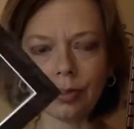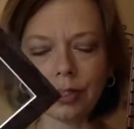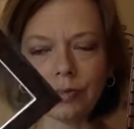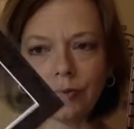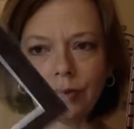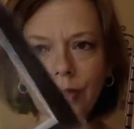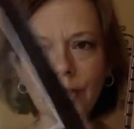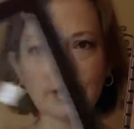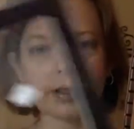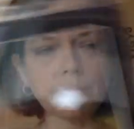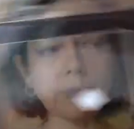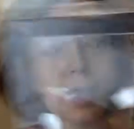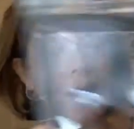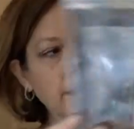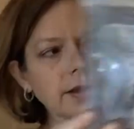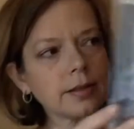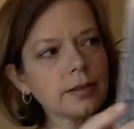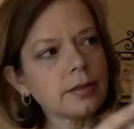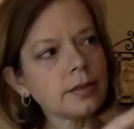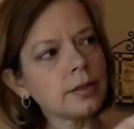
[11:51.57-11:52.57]
for these
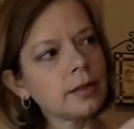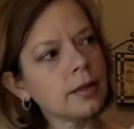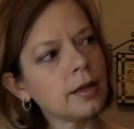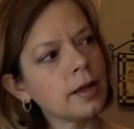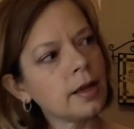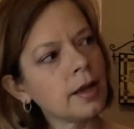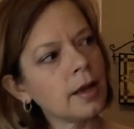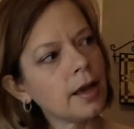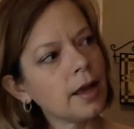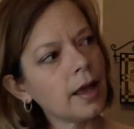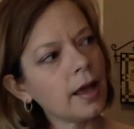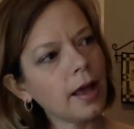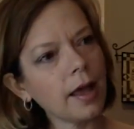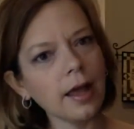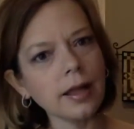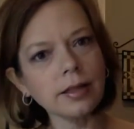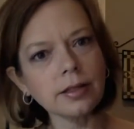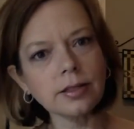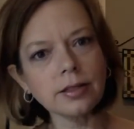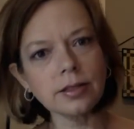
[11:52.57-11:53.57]
mats.
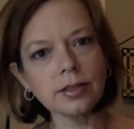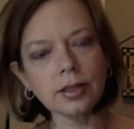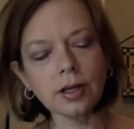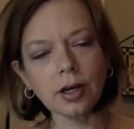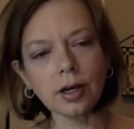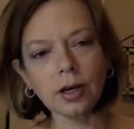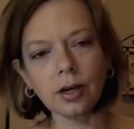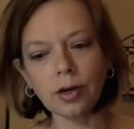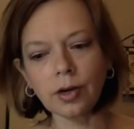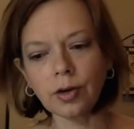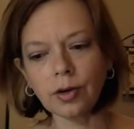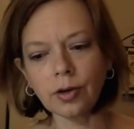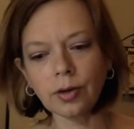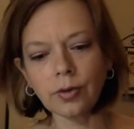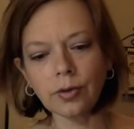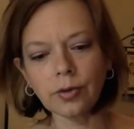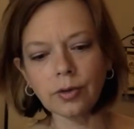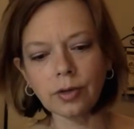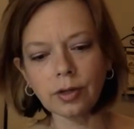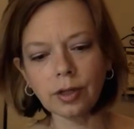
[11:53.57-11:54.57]
And so,